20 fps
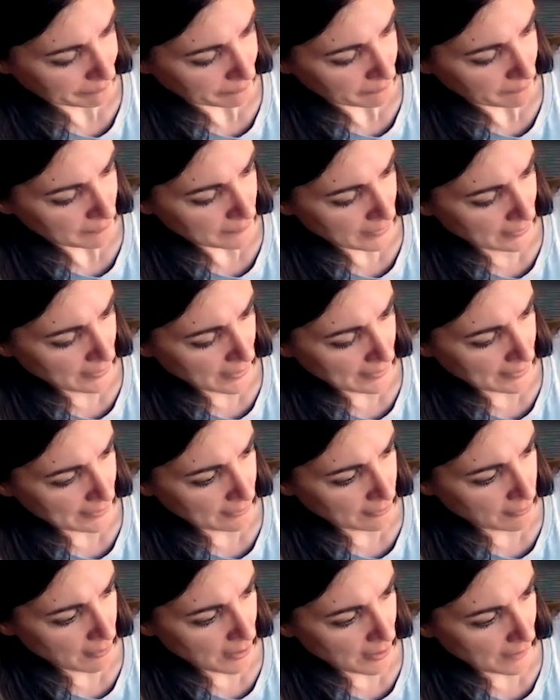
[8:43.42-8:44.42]
and I hit
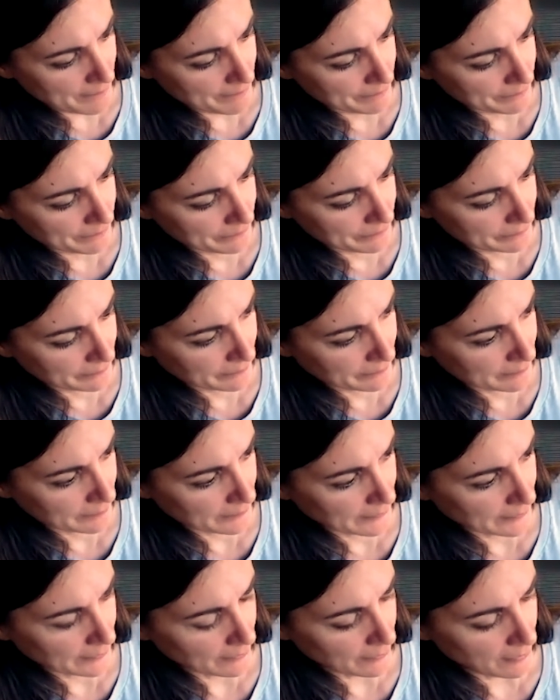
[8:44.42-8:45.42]
crop.
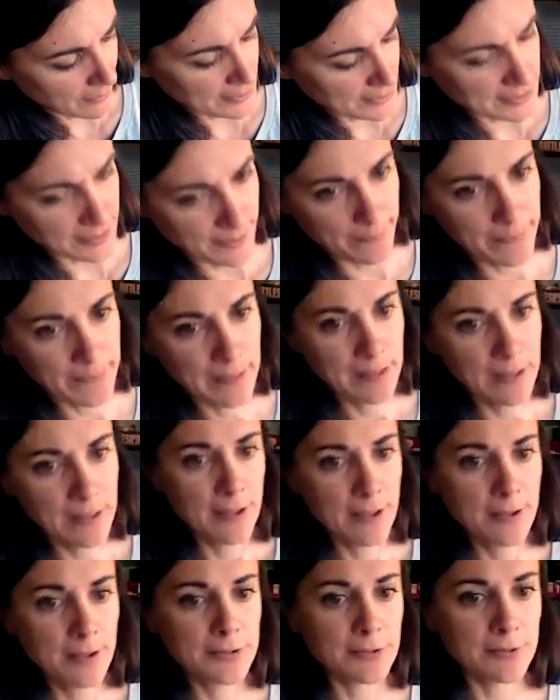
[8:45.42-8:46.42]
Awesome.
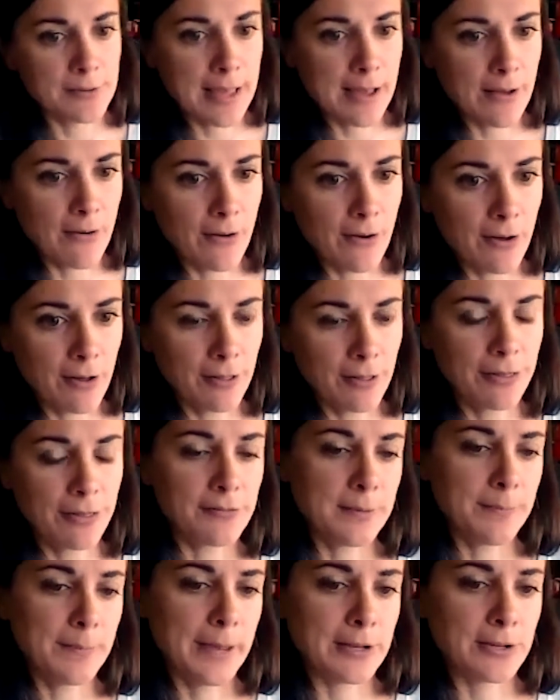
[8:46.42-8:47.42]
So now all
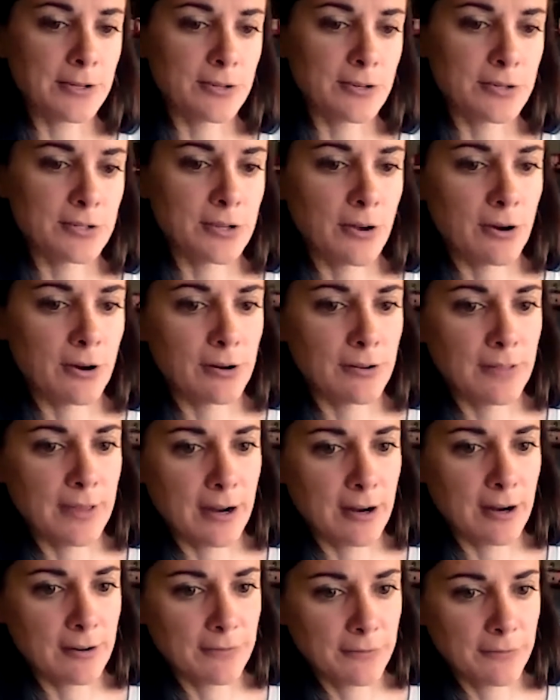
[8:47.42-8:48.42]
three pictures are
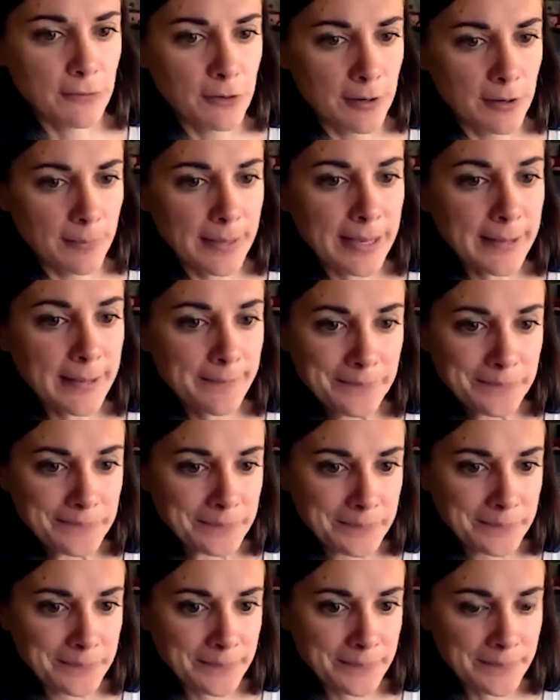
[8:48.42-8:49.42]
there for me.
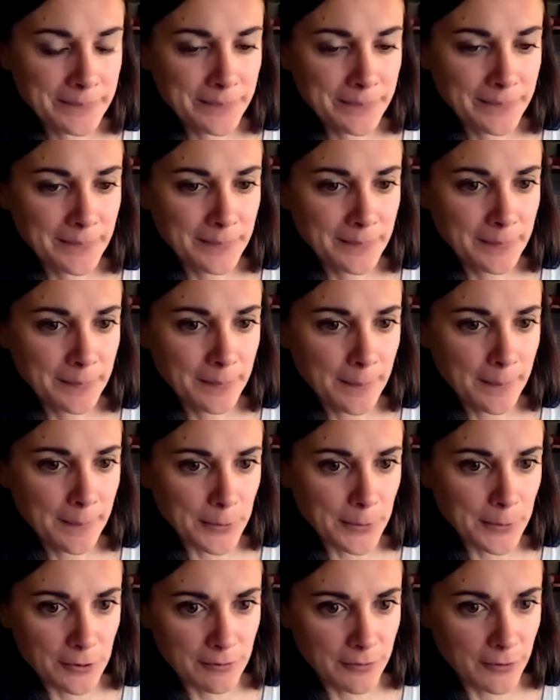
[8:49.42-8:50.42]

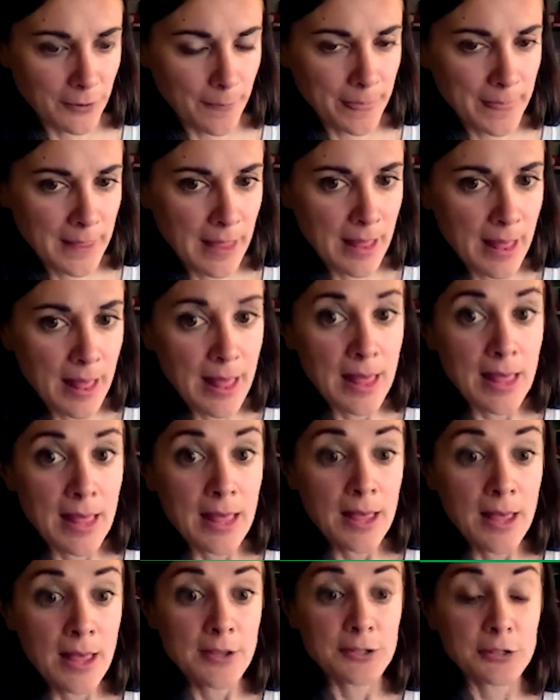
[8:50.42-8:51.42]
Beautiful.
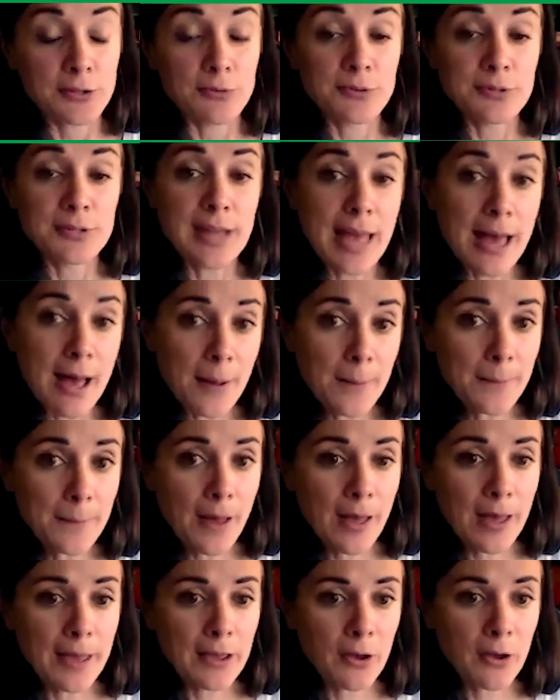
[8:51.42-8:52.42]
So now
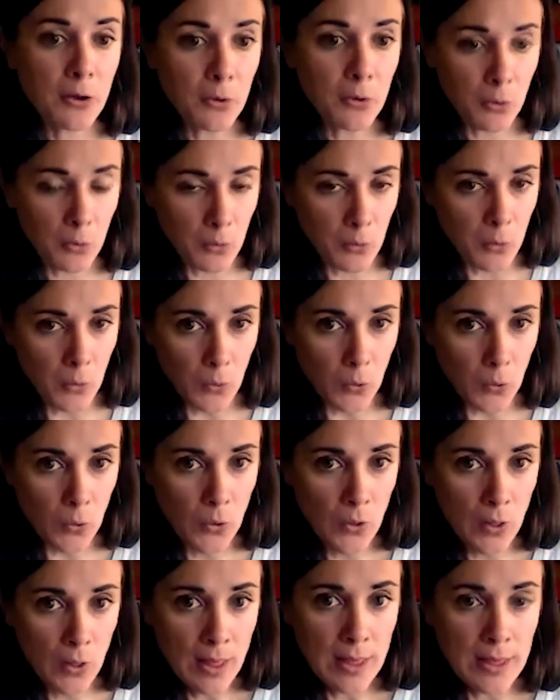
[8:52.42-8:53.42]
my goal
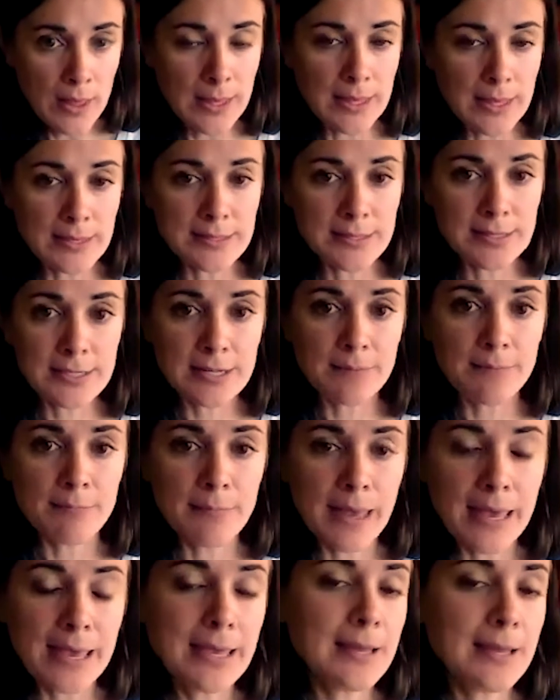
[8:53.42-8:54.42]
is to
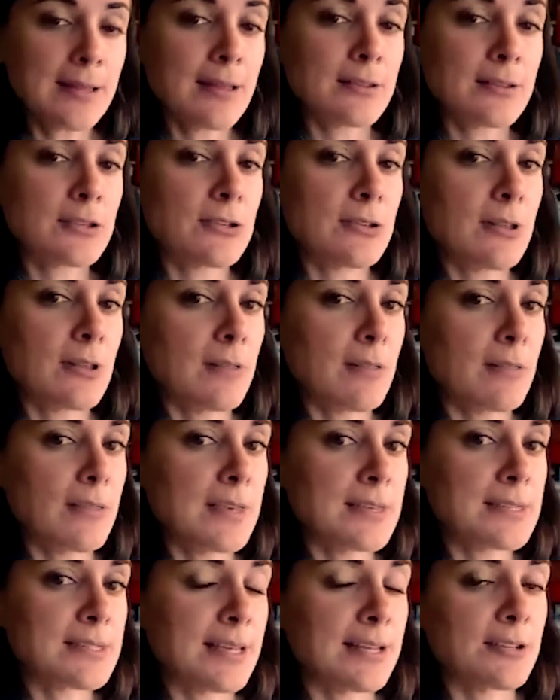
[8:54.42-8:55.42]
make
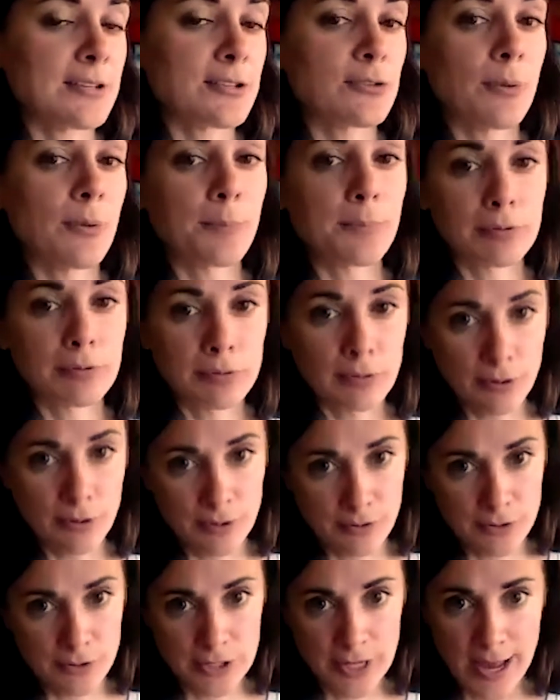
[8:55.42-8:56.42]
this into a
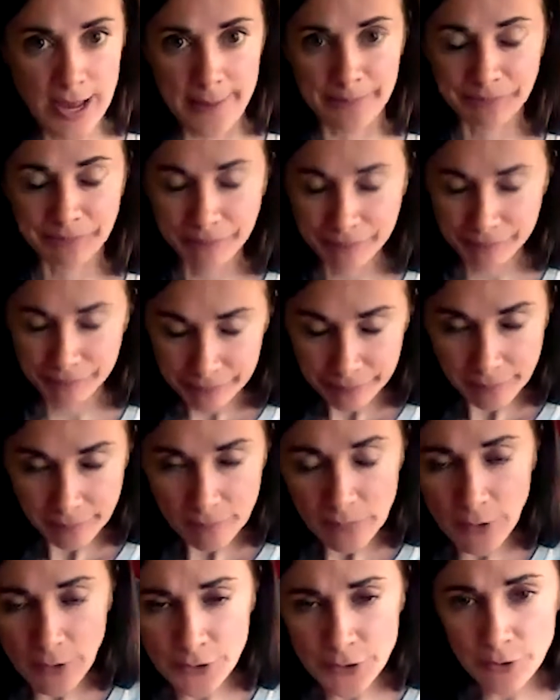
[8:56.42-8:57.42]
prototype.
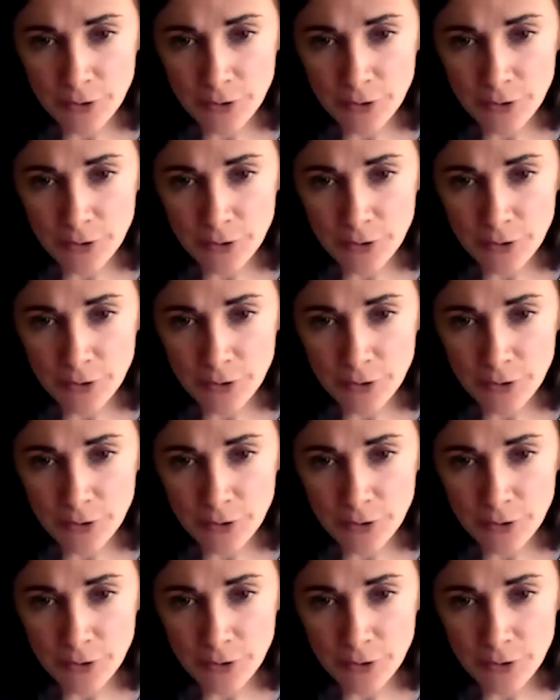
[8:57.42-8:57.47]
So a